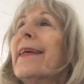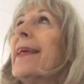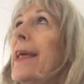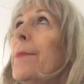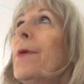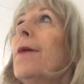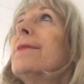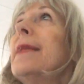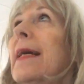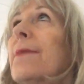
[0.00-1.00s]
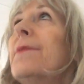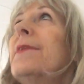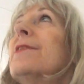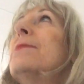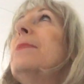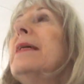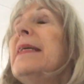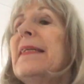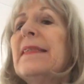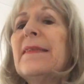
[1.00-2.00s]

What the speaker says: Keep contact with the spirit,